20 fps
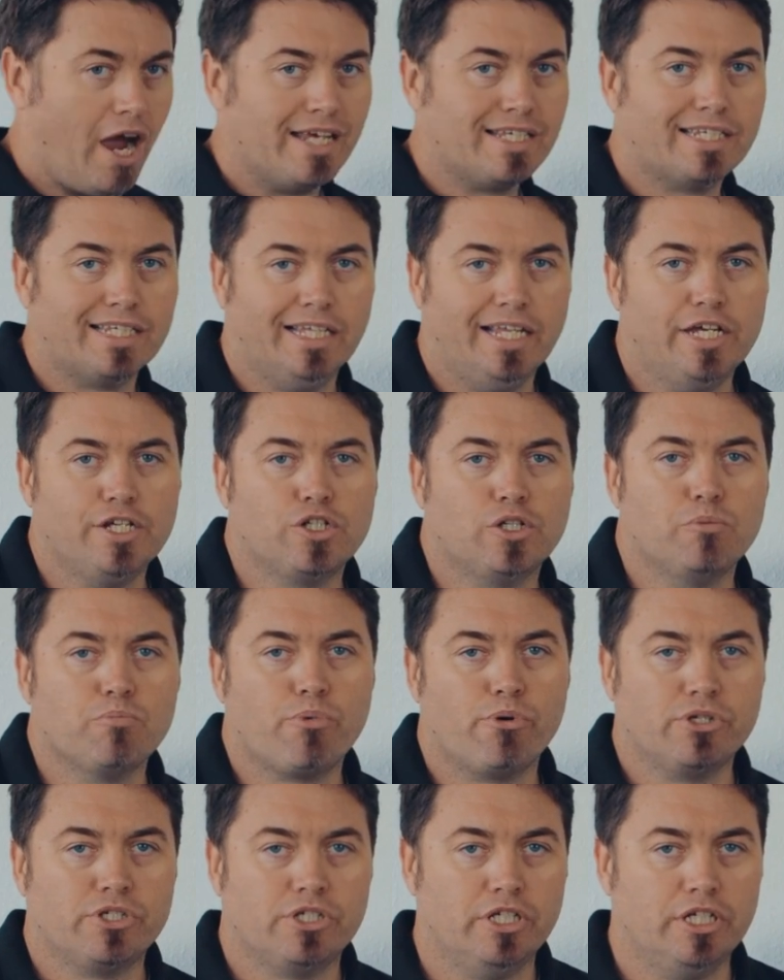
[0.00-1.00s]

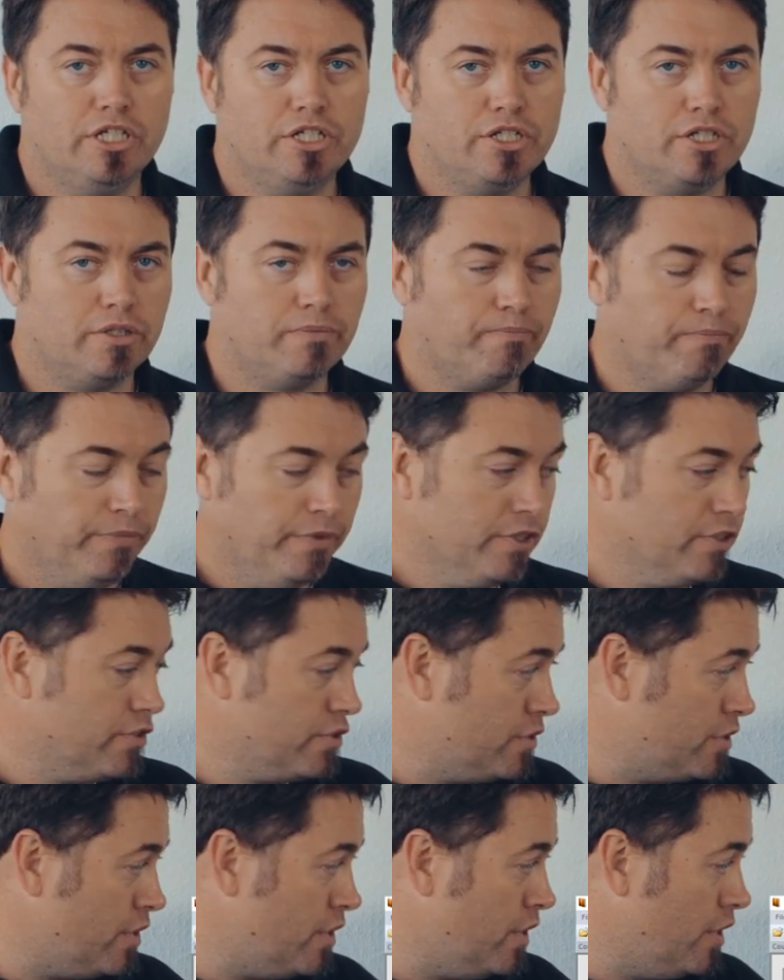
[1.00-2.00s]
isolation procedure.
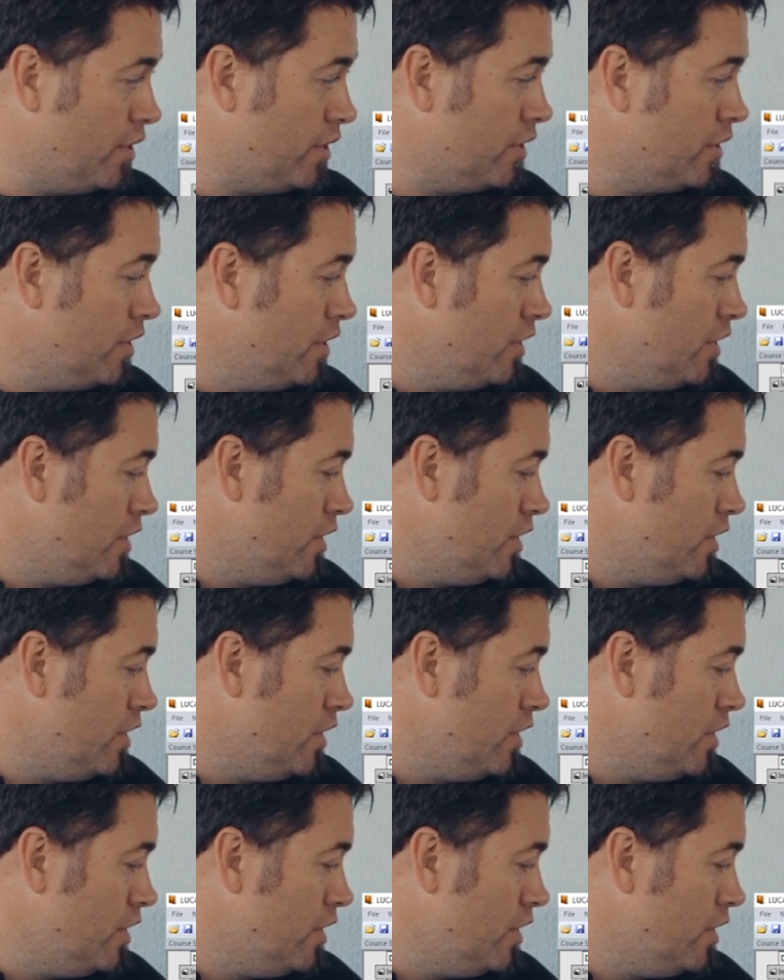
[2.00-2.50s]
So